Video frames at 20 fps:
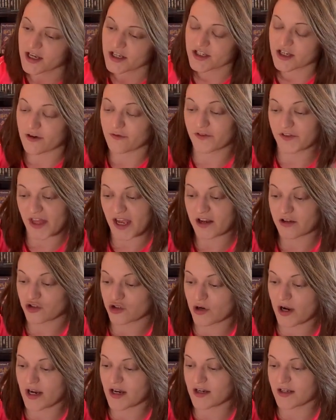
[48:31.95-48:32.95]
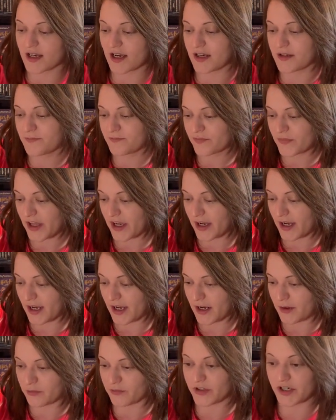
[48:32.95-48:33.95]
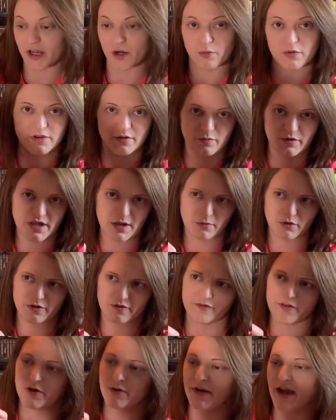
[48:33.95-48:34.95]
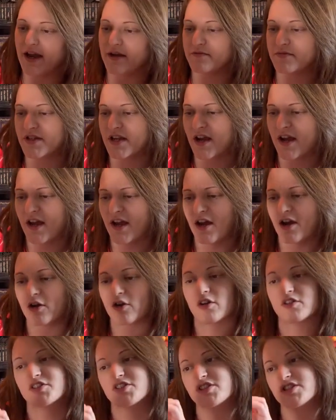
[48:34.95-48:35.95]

So for that trade-in, you know, with them other few games, got